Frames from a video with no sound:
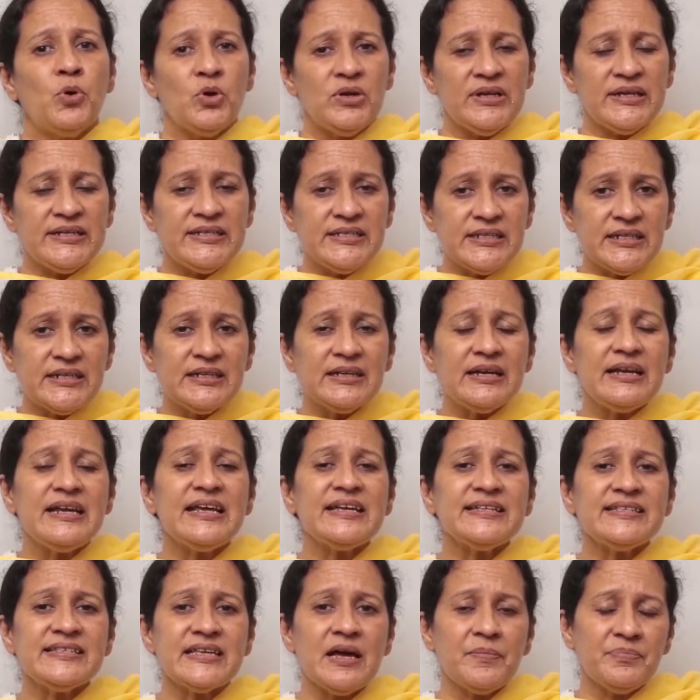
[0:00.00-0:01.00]

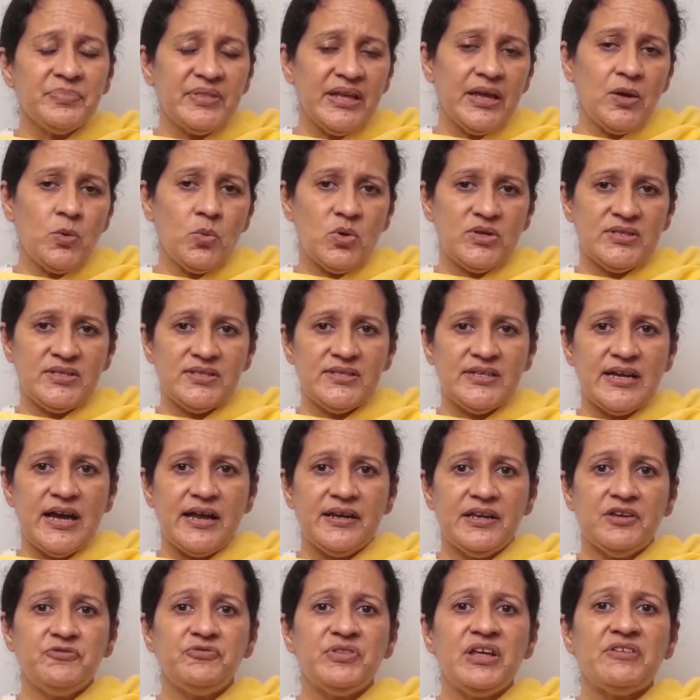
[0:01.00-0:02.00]
politically something was
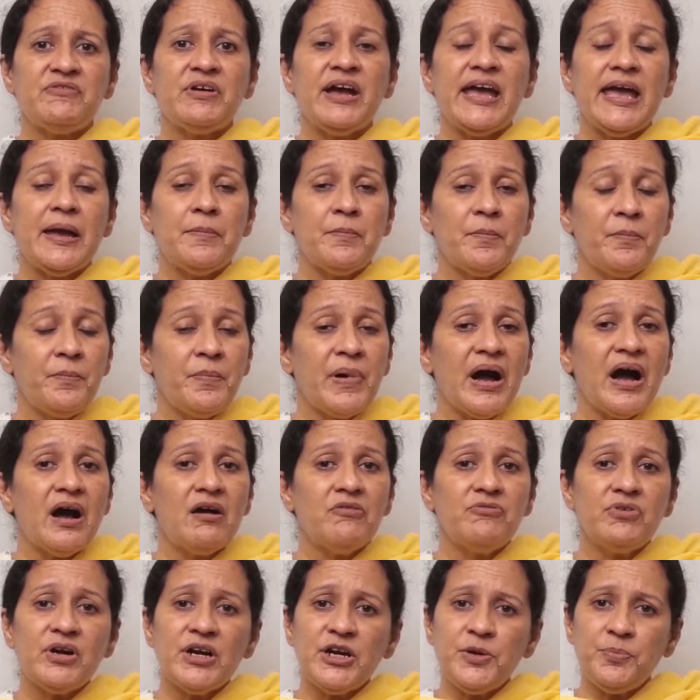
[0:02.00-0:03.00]
done, if they were
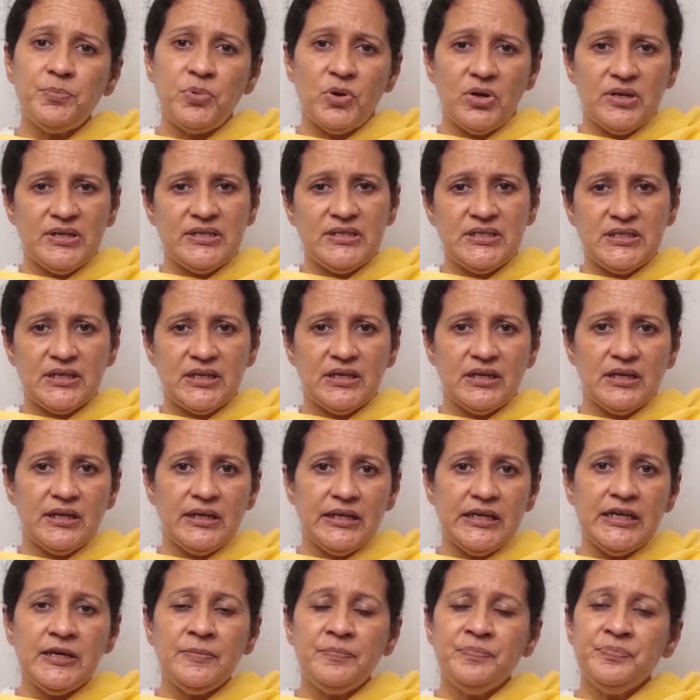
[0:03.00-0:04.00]
empowered
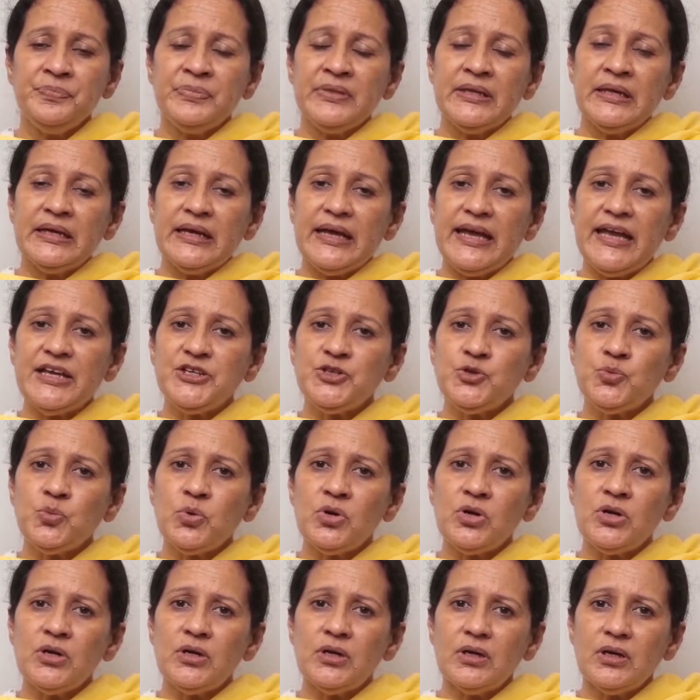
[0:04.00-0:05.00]
politically, it
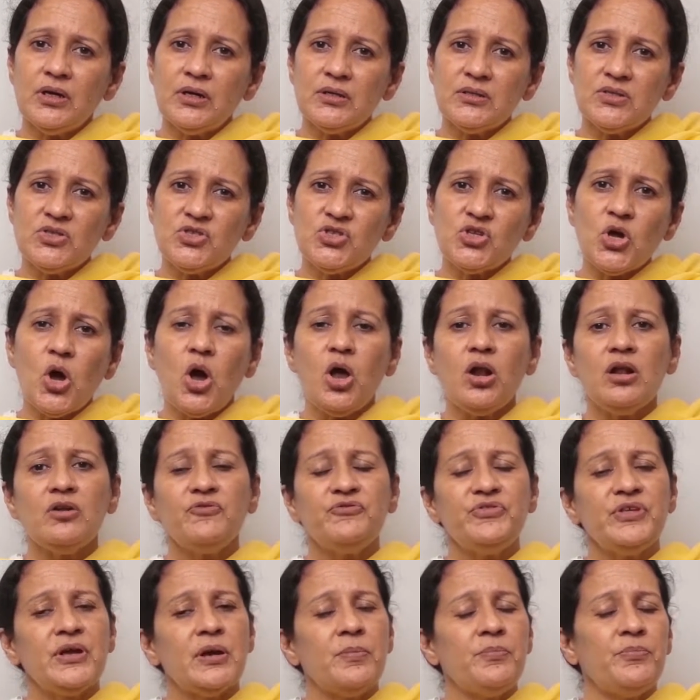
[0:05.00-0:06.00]
would
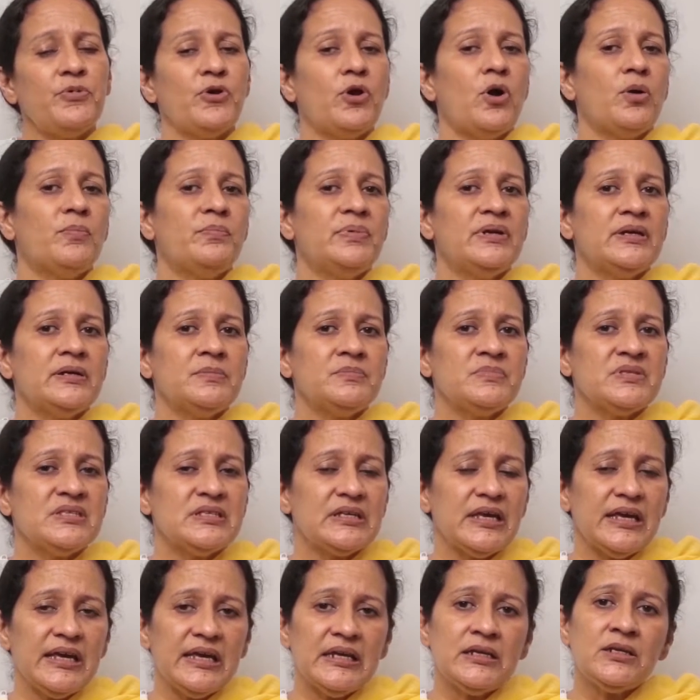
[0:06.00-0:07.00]
solve their
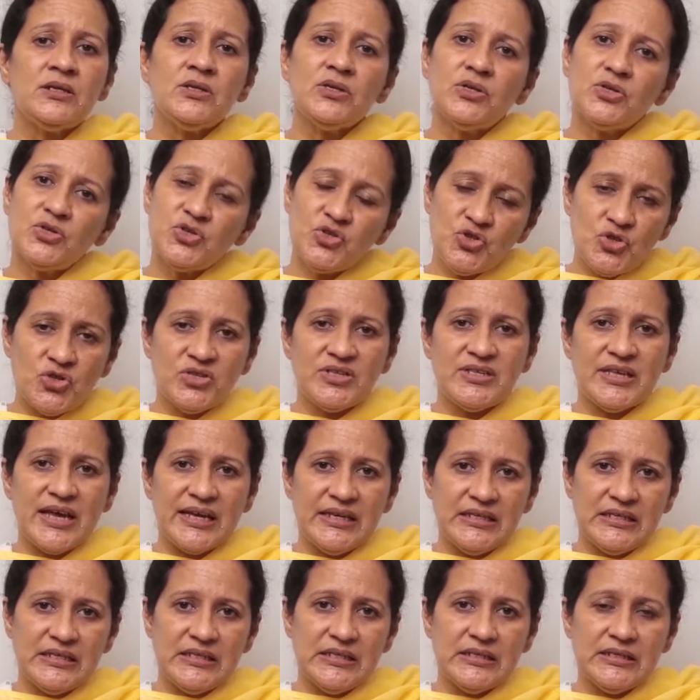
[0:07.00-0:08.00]
problems in
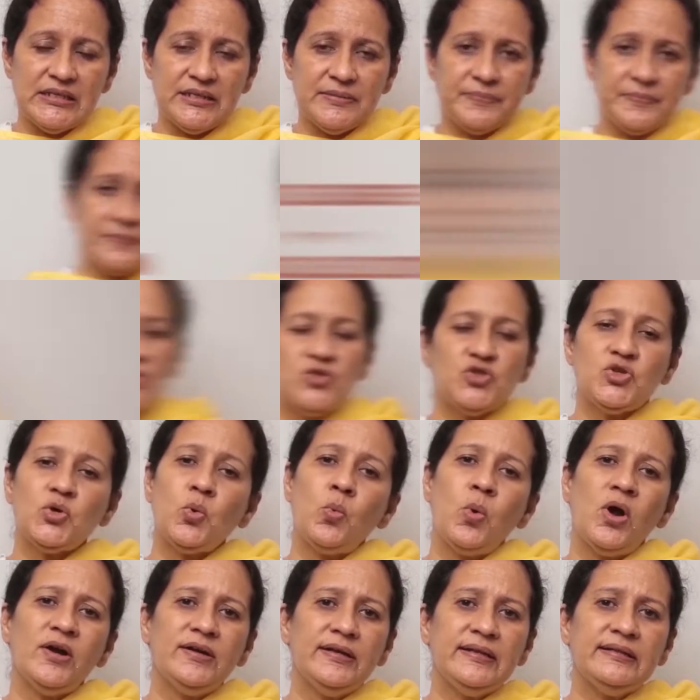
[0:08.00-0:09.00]
society.
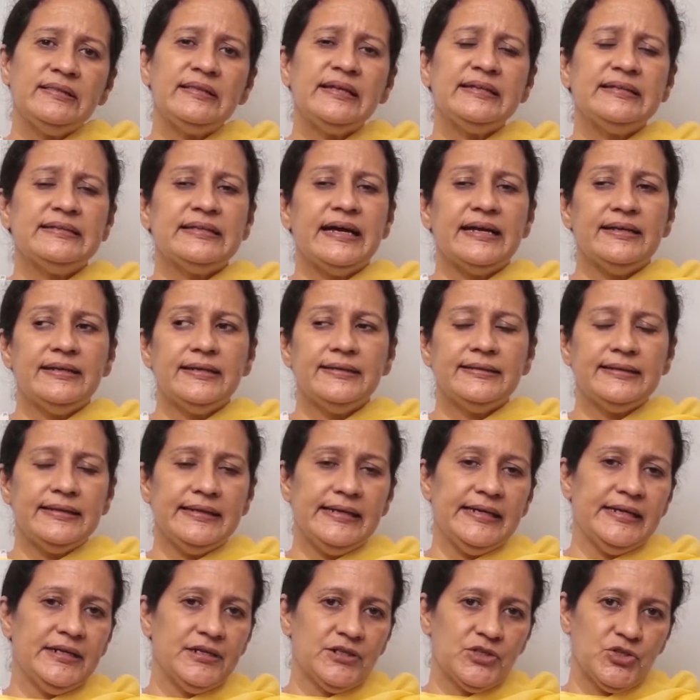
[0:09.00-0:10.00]
So what did the
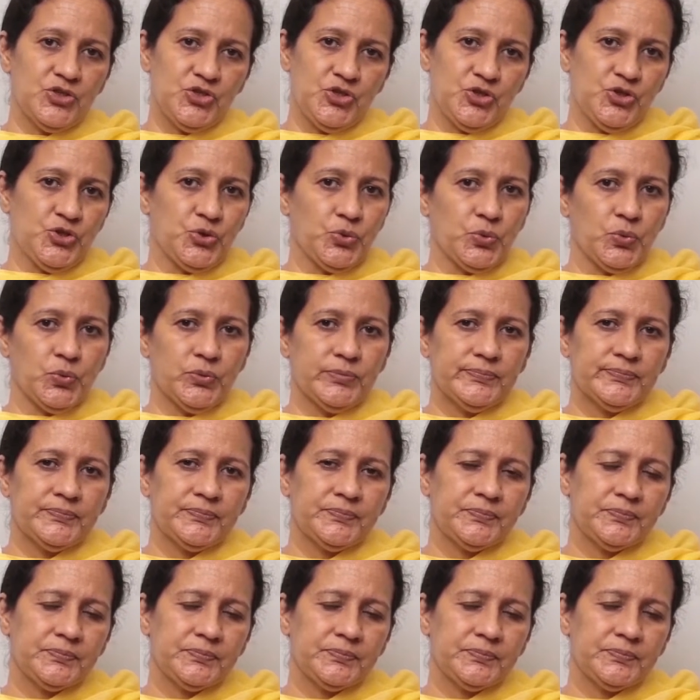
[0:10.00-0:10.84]
Dalit leaders do?